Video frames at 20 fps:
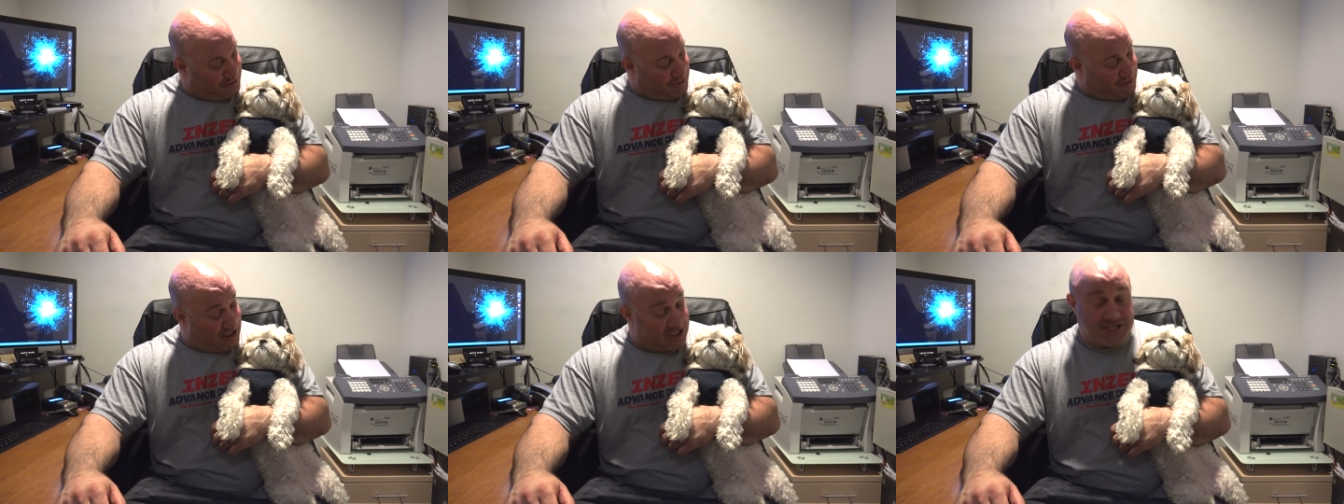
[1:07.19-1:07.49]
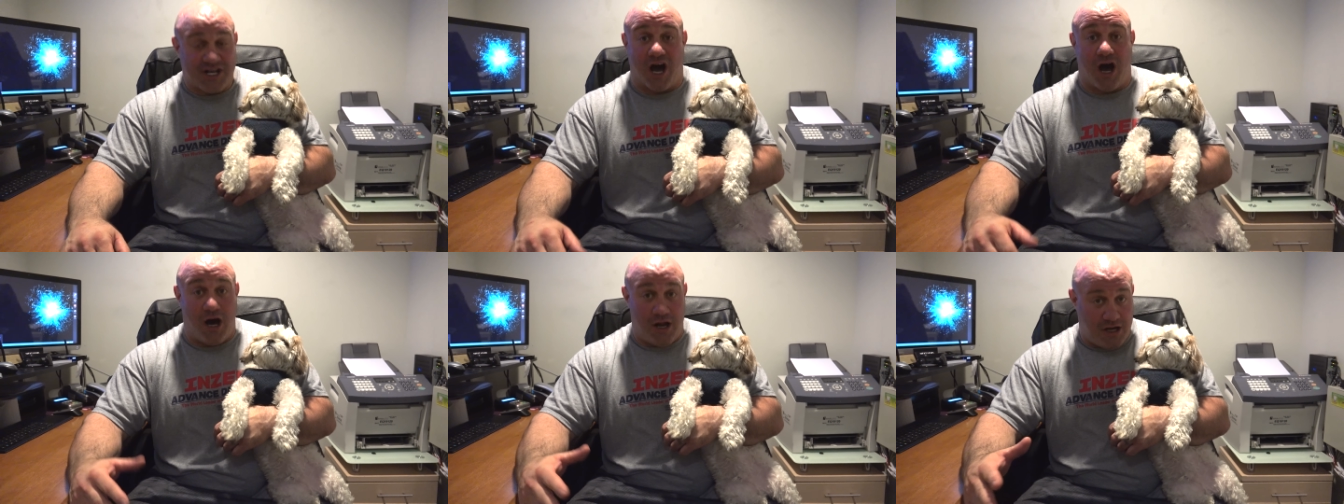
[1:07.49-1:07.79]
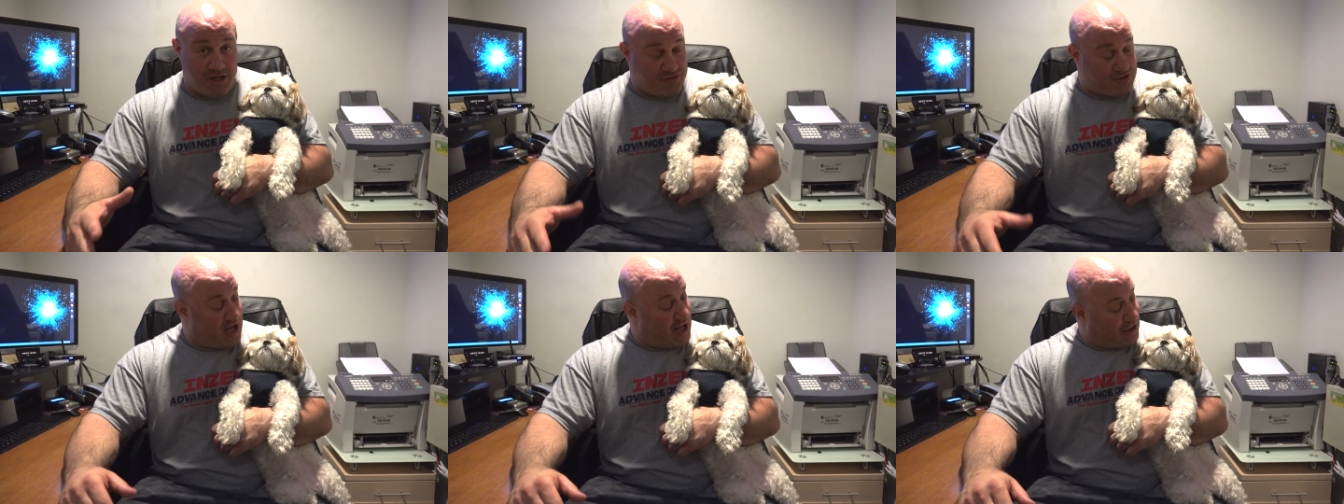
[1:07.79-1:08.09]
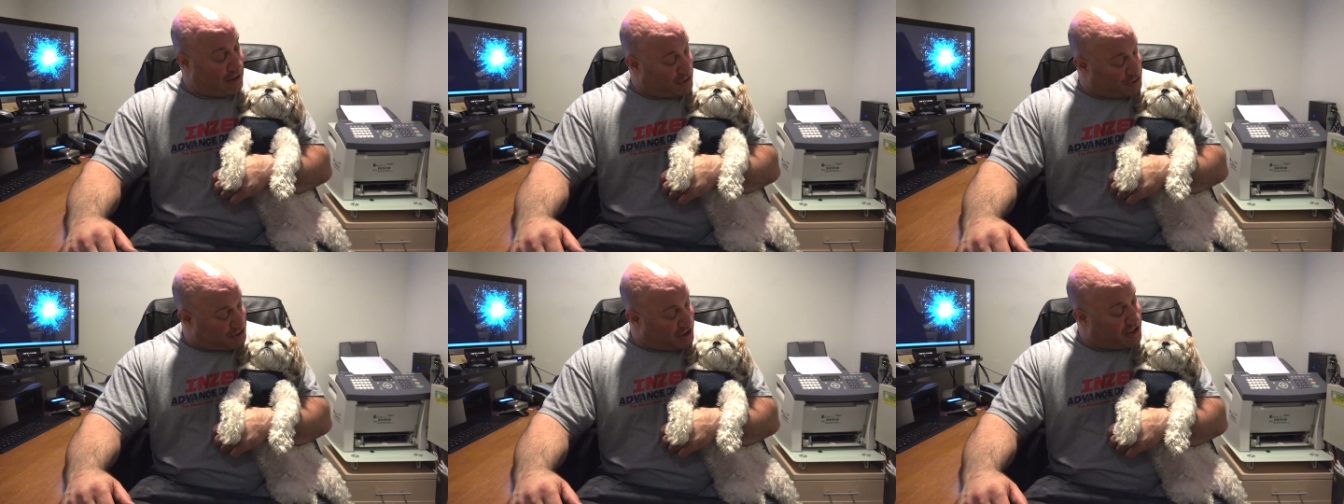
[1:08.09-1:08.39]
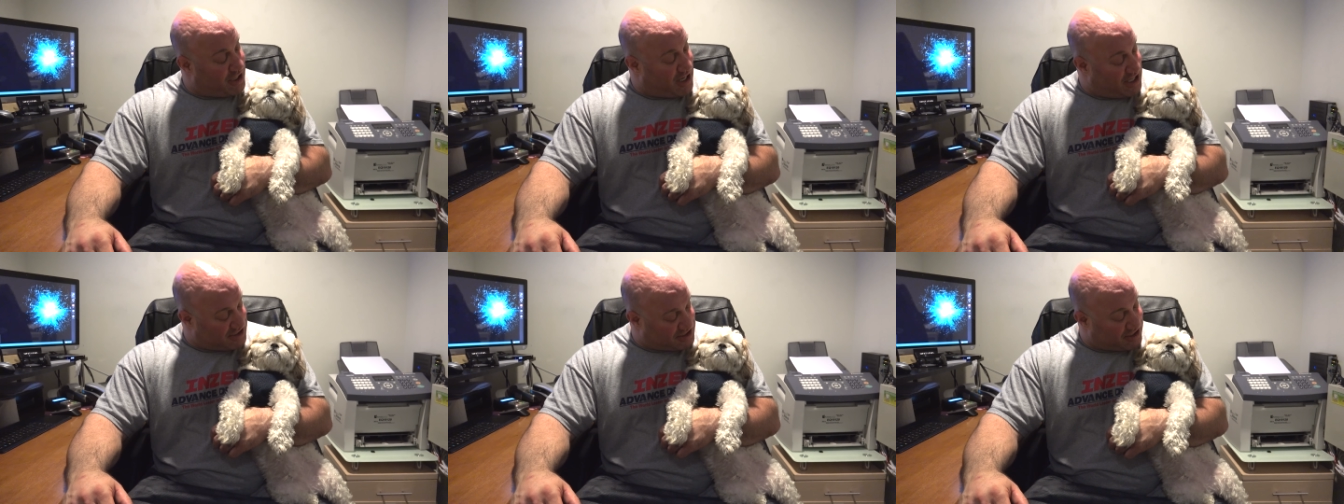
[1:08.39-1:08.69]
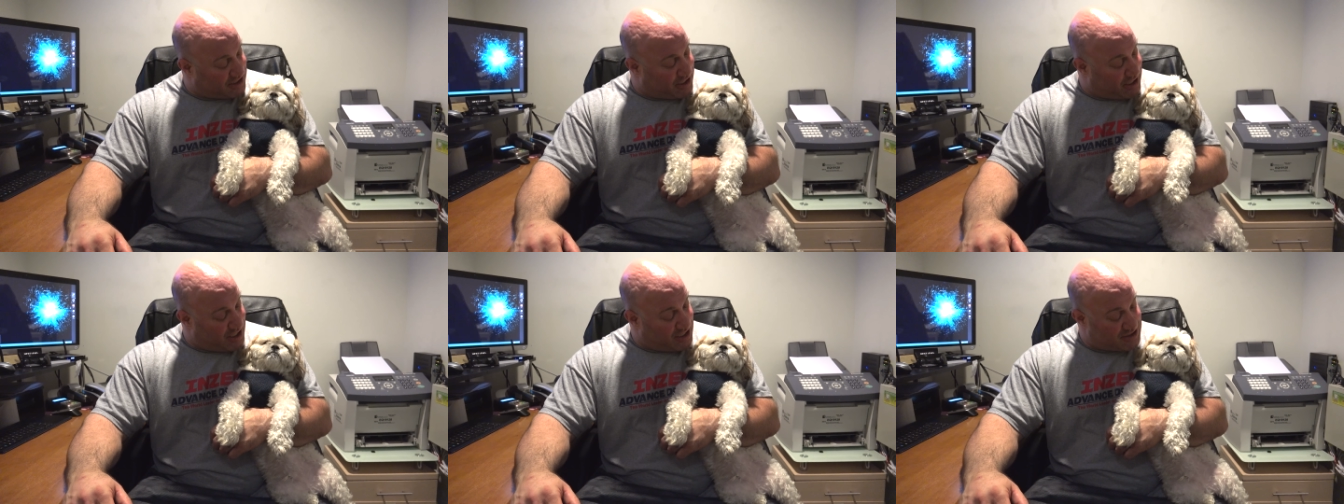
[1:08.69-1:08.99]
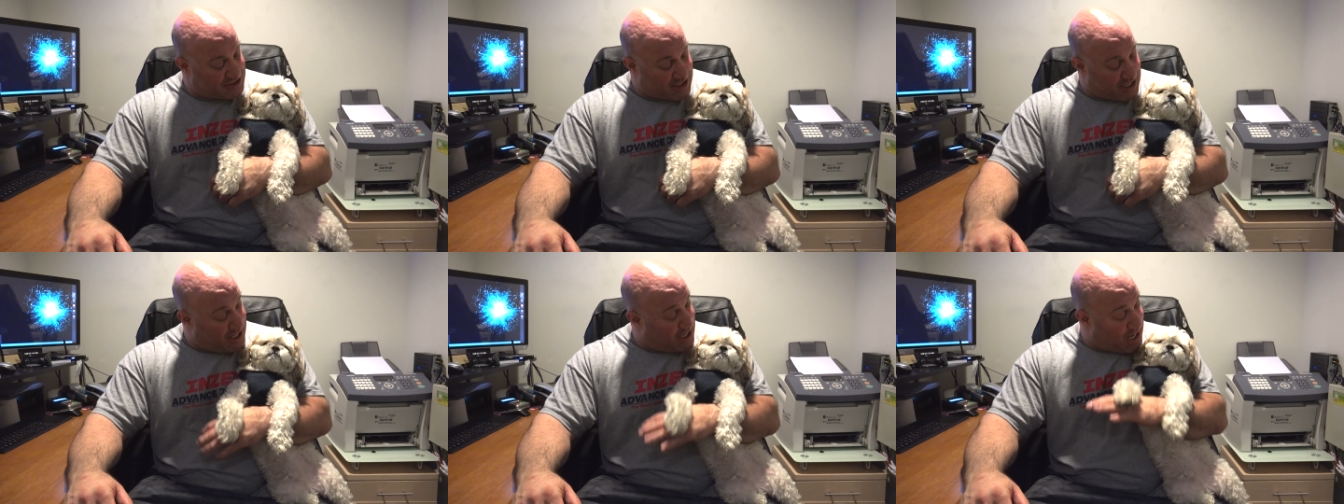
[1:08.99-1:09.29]
as unintelligent as he
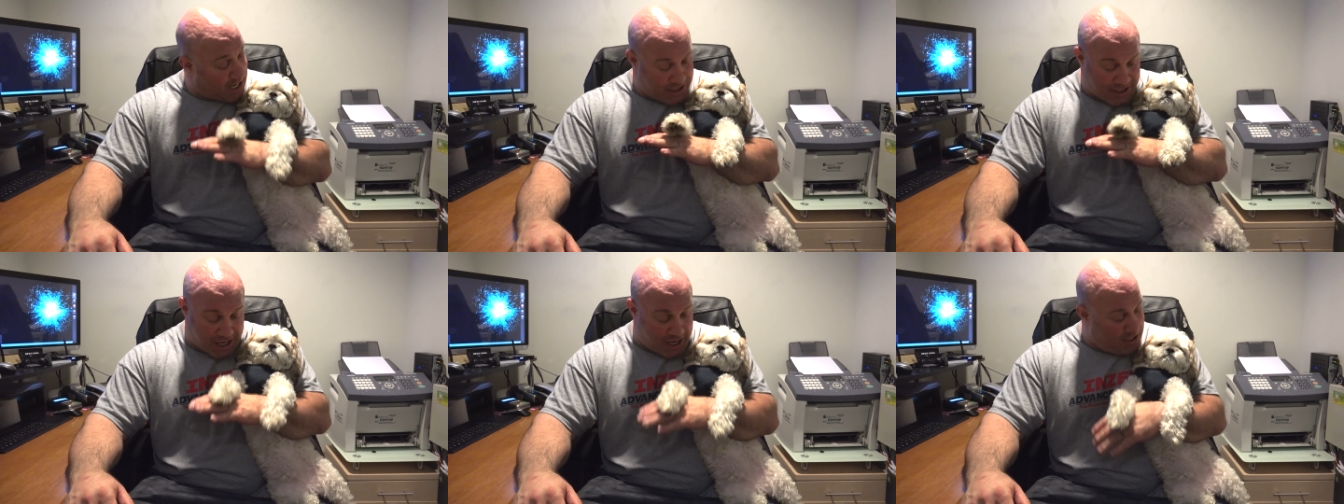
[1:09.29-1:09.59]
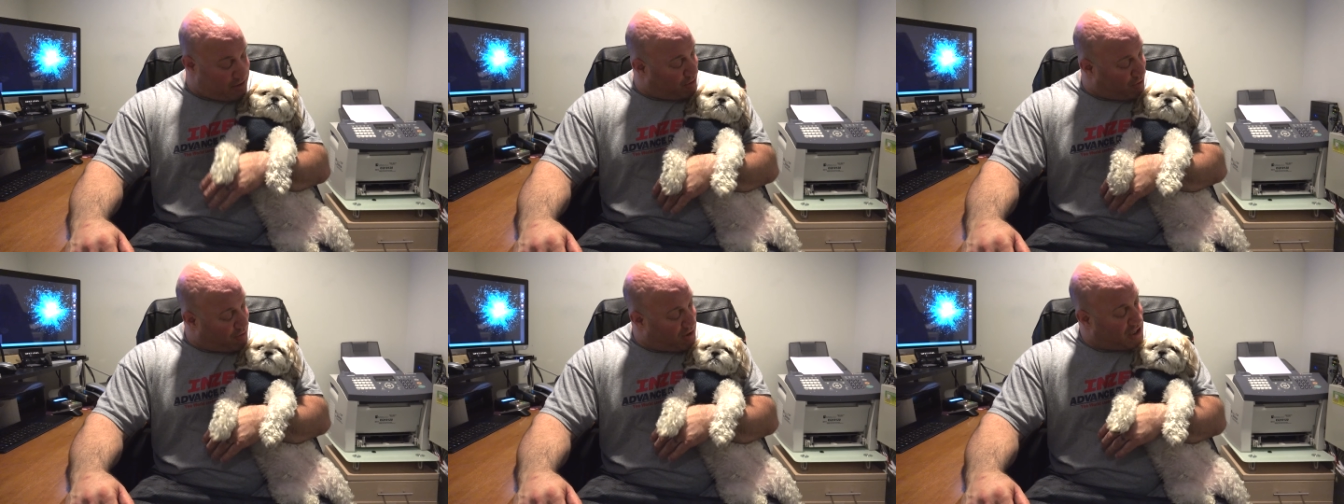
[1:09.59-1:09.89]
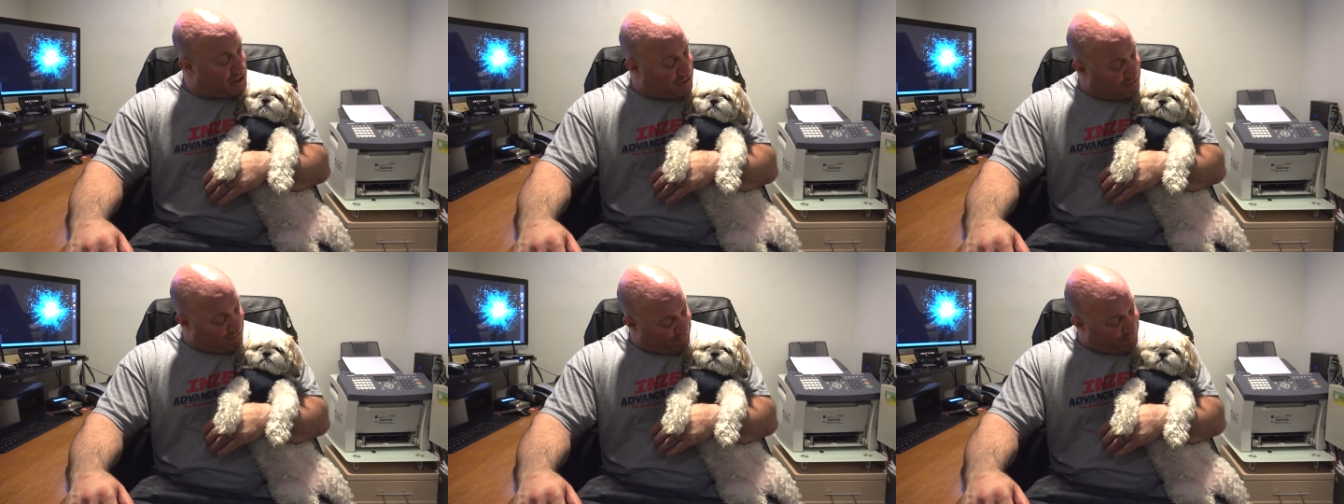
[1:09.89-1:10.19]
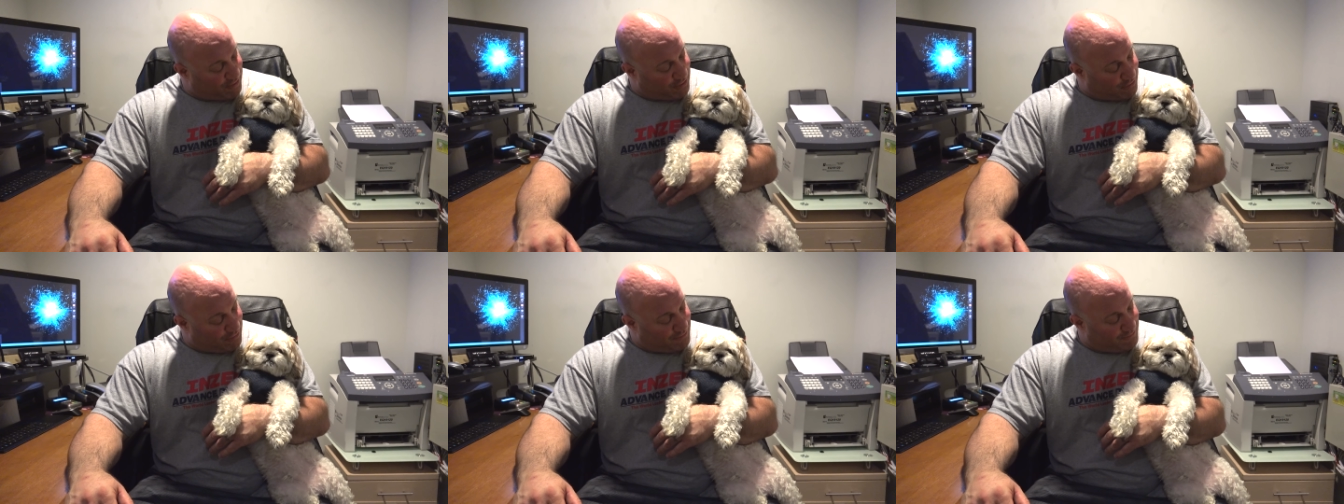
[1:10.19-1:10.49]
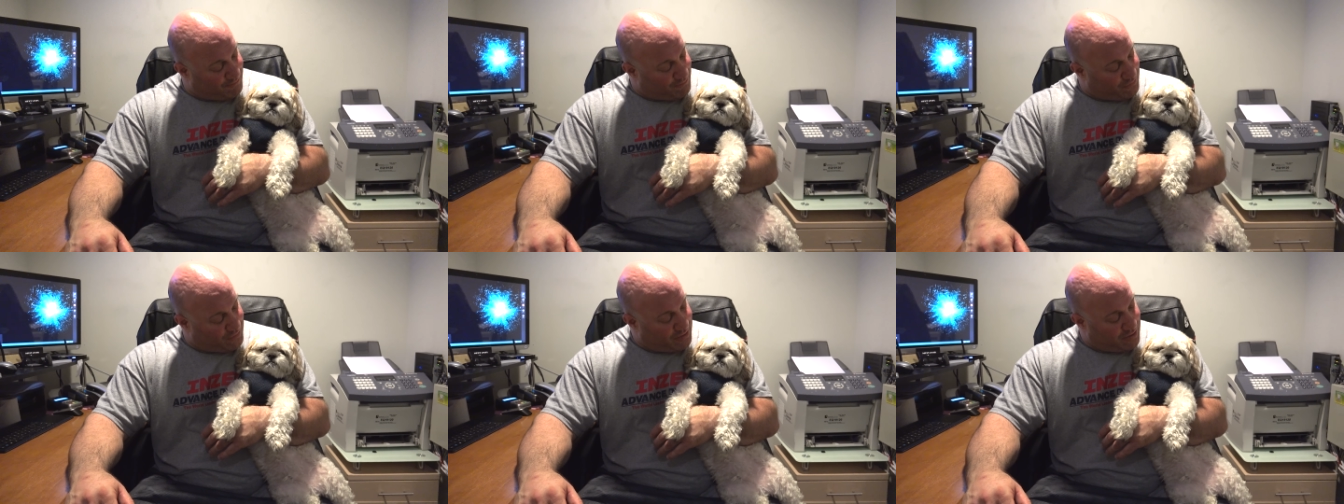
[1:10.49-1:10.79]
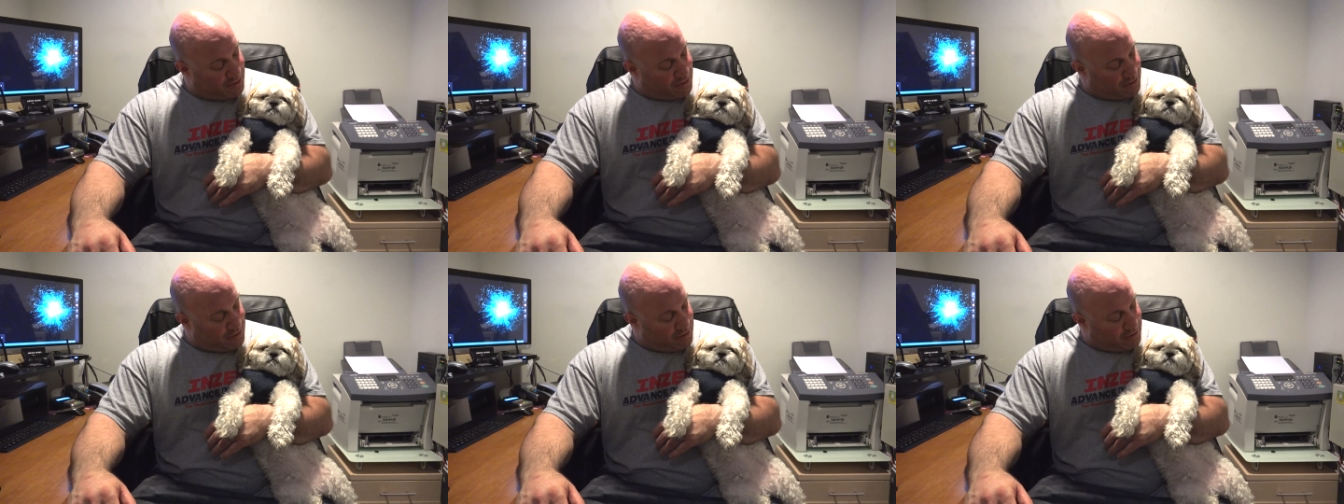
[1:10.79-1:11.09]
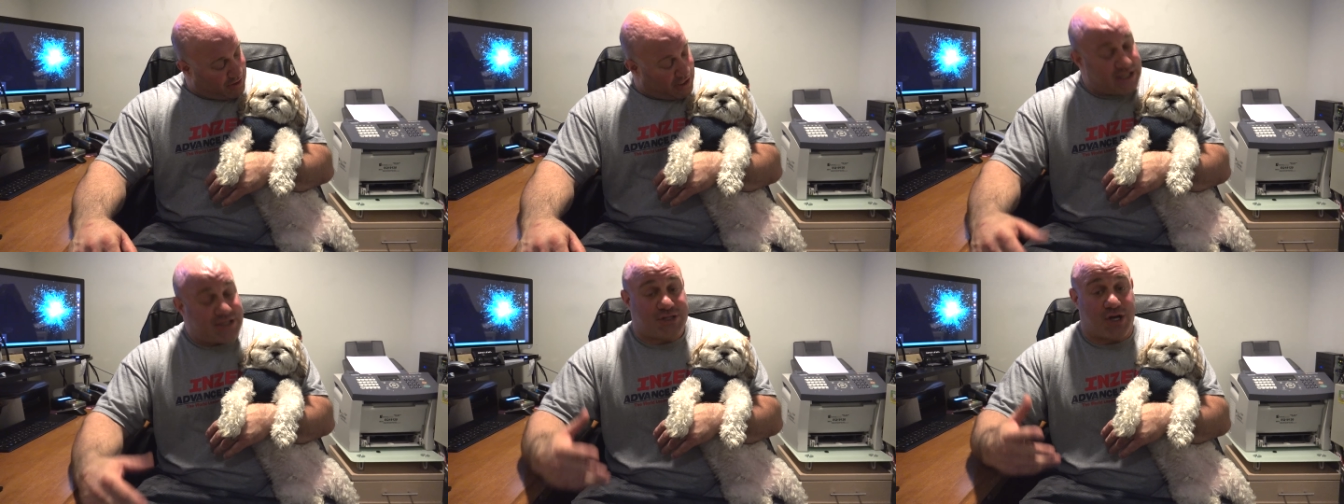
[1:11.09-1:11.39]
is, and I, I know how you feel,
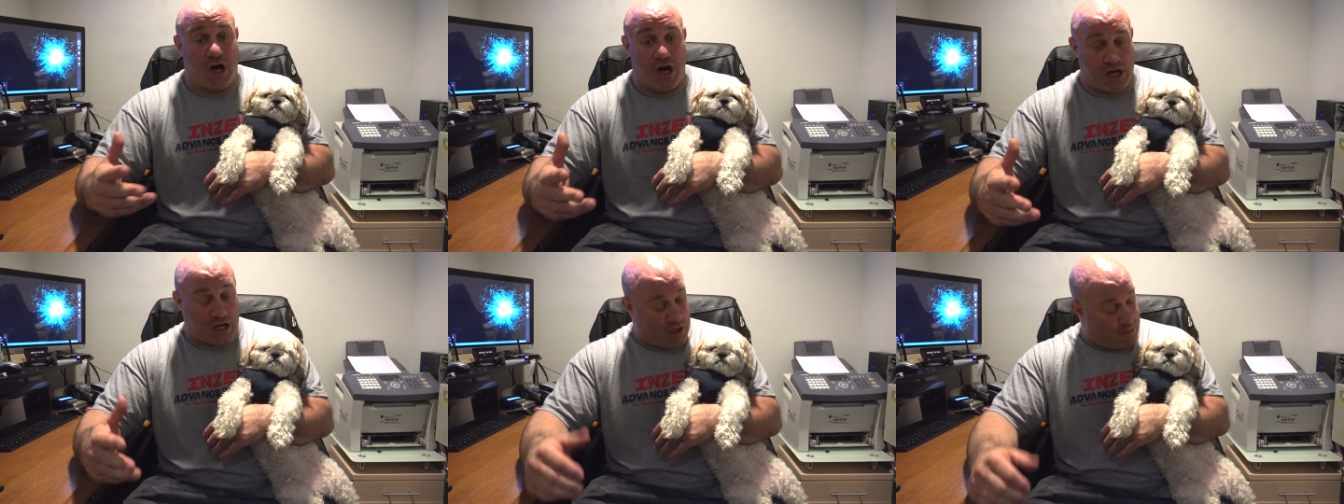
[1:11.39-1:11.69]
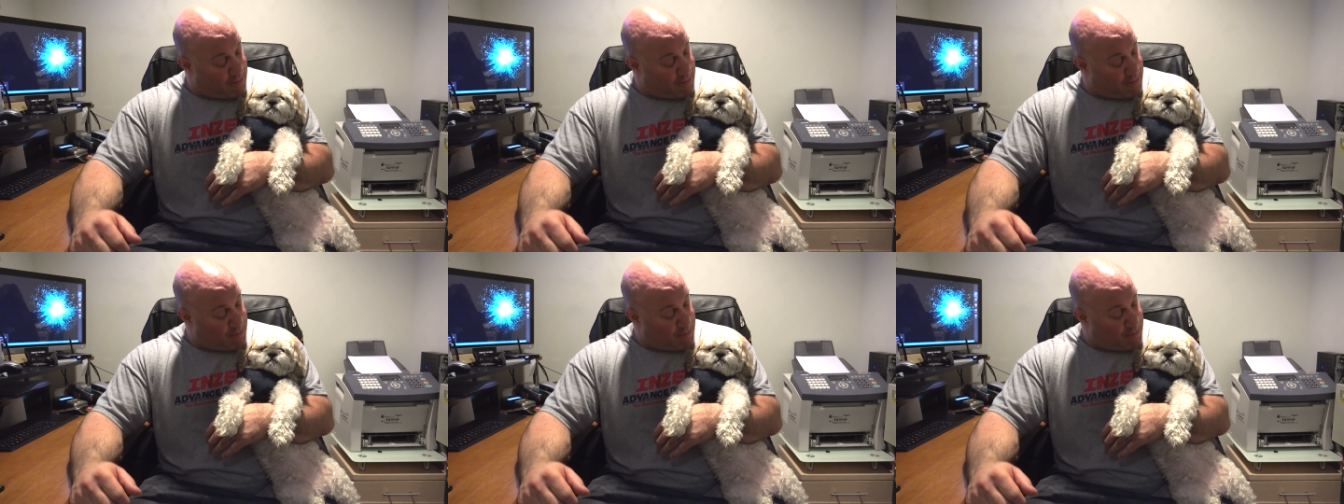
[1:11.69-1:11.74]
he's talking